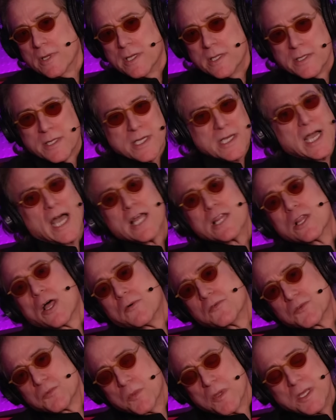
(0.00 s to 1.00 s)
Right. The guy
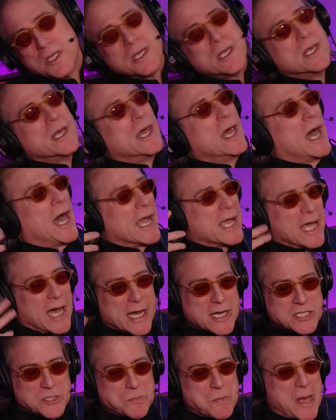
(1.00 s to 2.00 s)
loves me. I
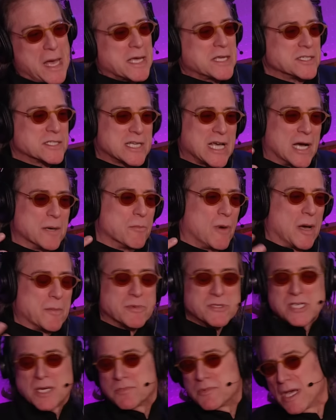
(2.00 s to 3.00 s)
got his back. He's got mine.
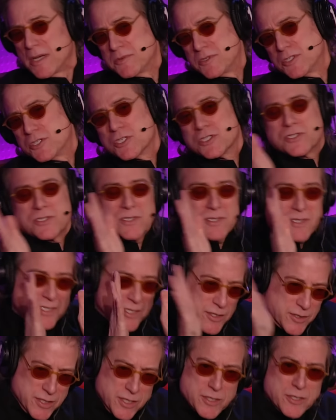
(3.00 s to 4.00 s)
But sometimes you just...
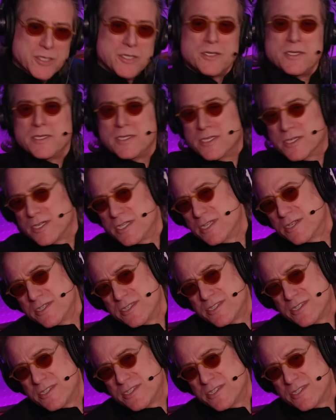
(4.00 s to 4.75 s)
You, you, you, you